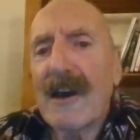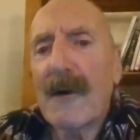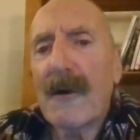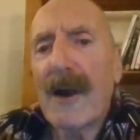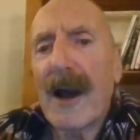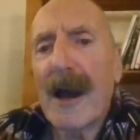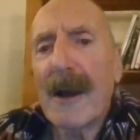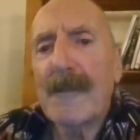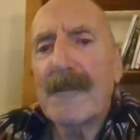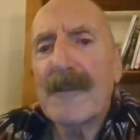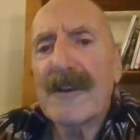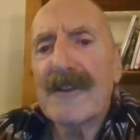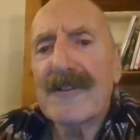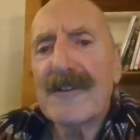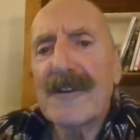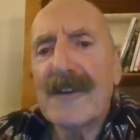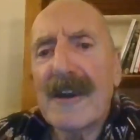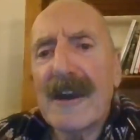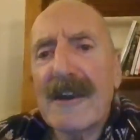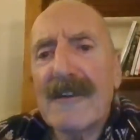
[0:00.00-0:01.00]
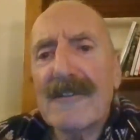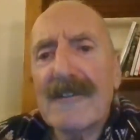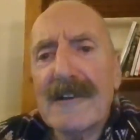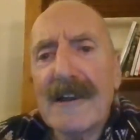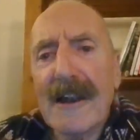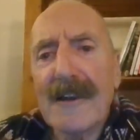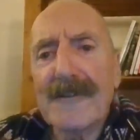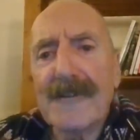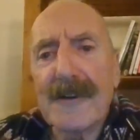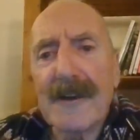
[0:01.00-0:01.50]
Tower Hamlets in East
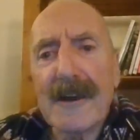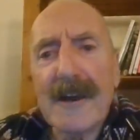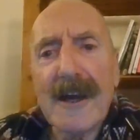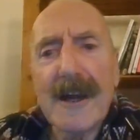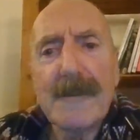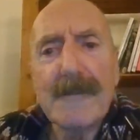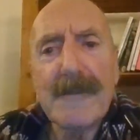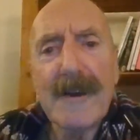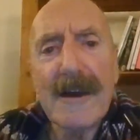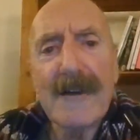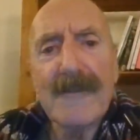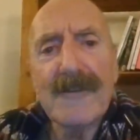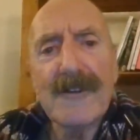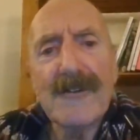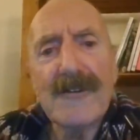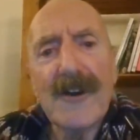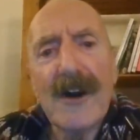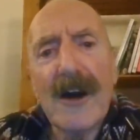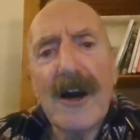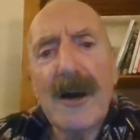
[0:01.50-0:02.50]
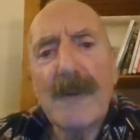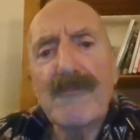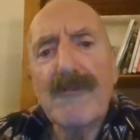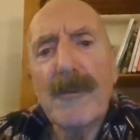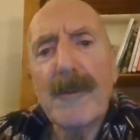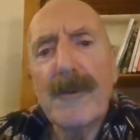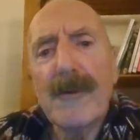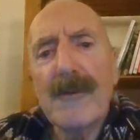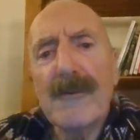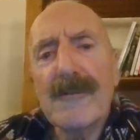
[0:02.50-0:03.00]
London came to have such a high
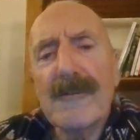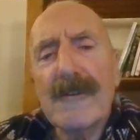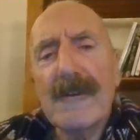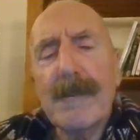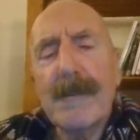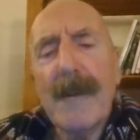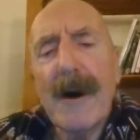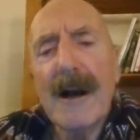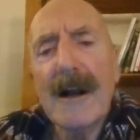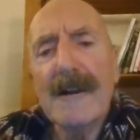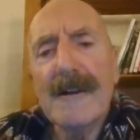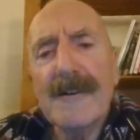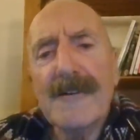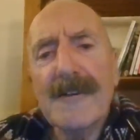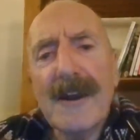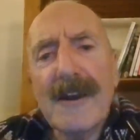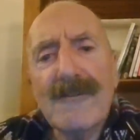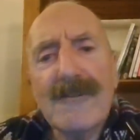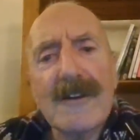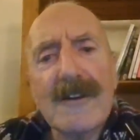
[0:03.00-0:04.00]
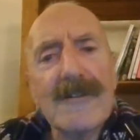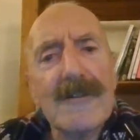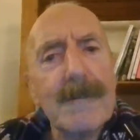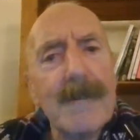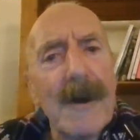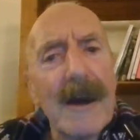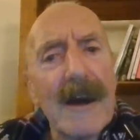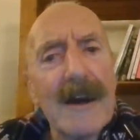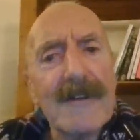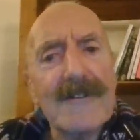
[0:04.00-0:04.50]
proportion of Bangladeshis
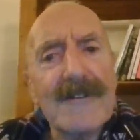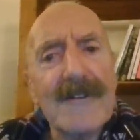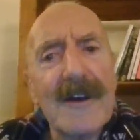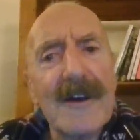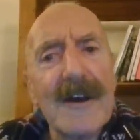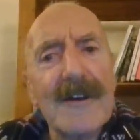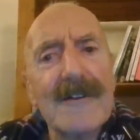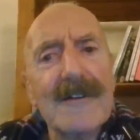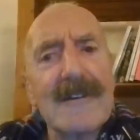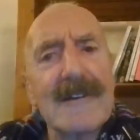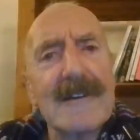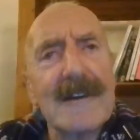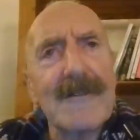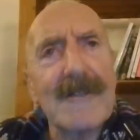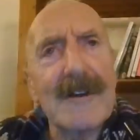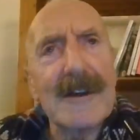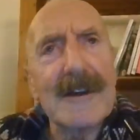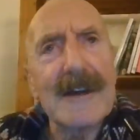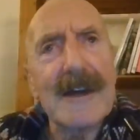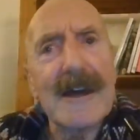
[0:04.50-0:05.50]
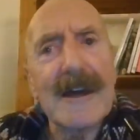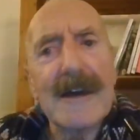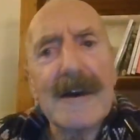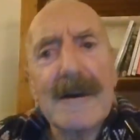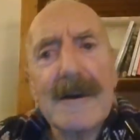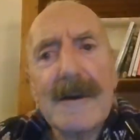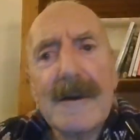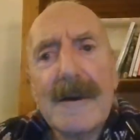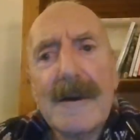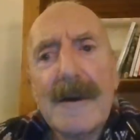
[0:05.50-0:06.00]
and Pakistanis living there,
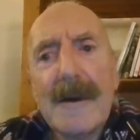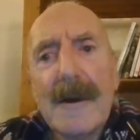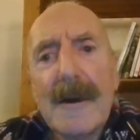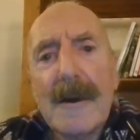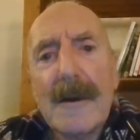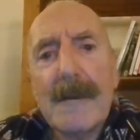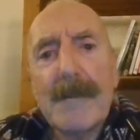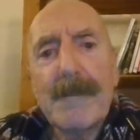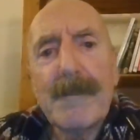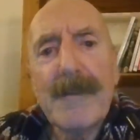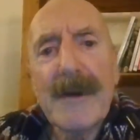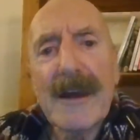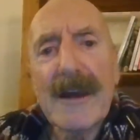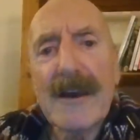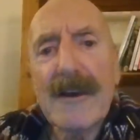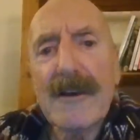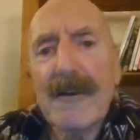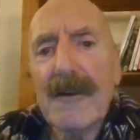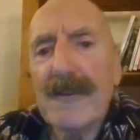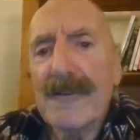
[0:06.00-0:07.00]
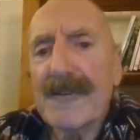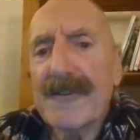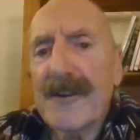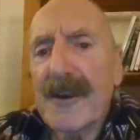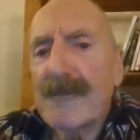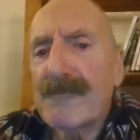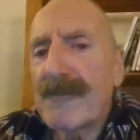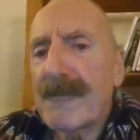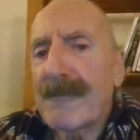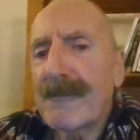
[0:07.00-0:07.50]
because
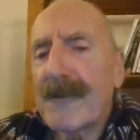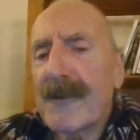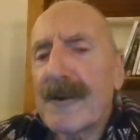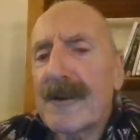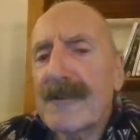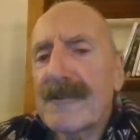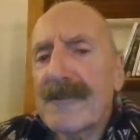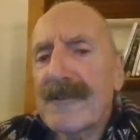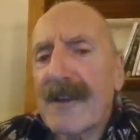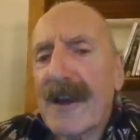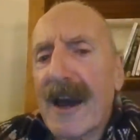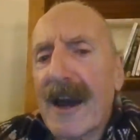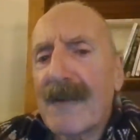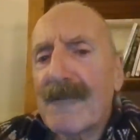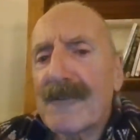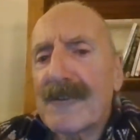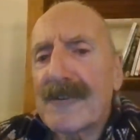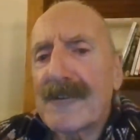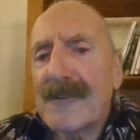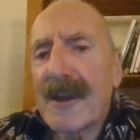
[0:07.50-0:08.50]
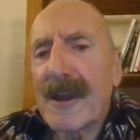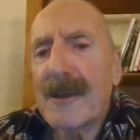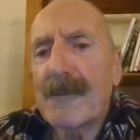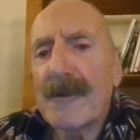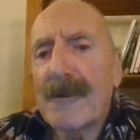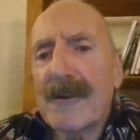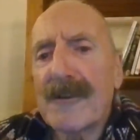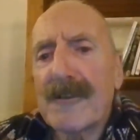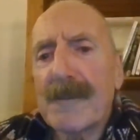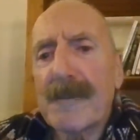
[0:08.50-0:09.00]
they preferred to have as
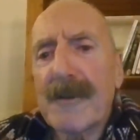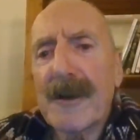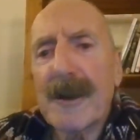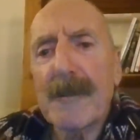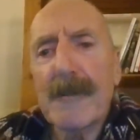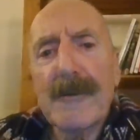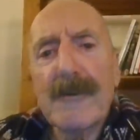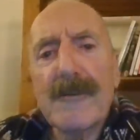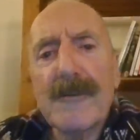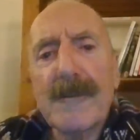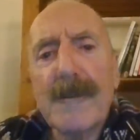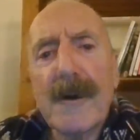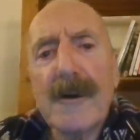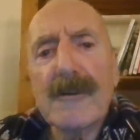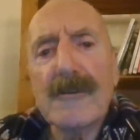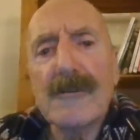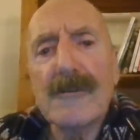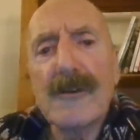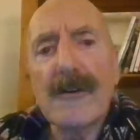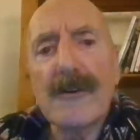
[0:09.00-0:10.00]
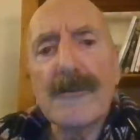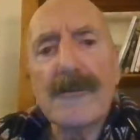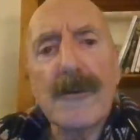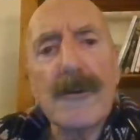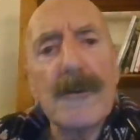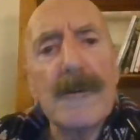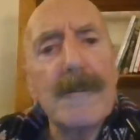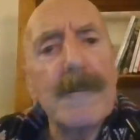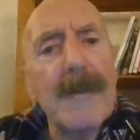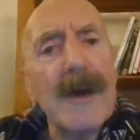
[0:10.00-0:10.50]
neighbours people who spoke
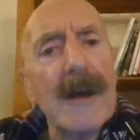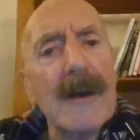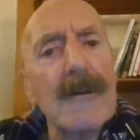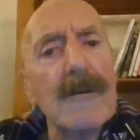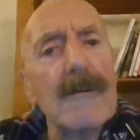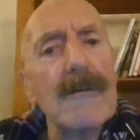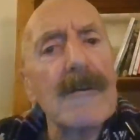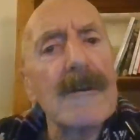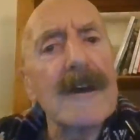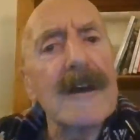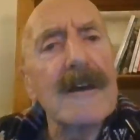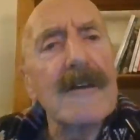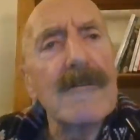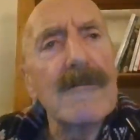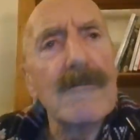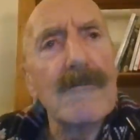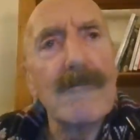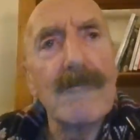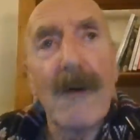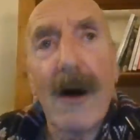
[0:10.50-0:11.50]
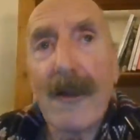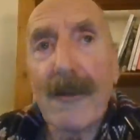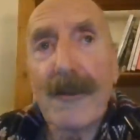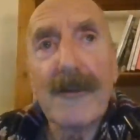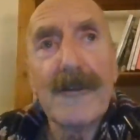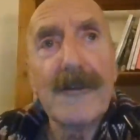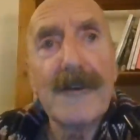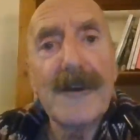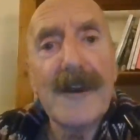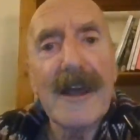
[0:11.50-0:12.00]
Urdu and Bengali
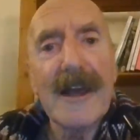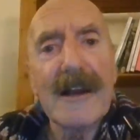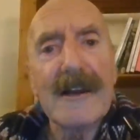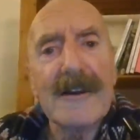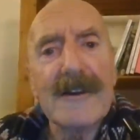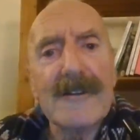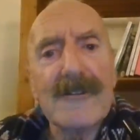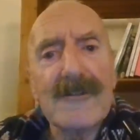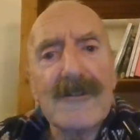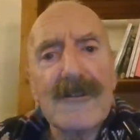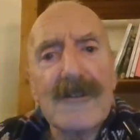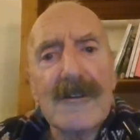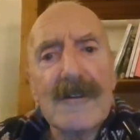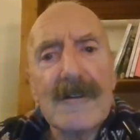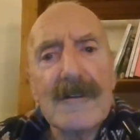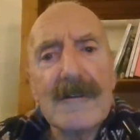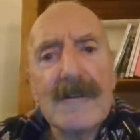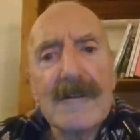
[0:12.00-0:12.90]
rather than English.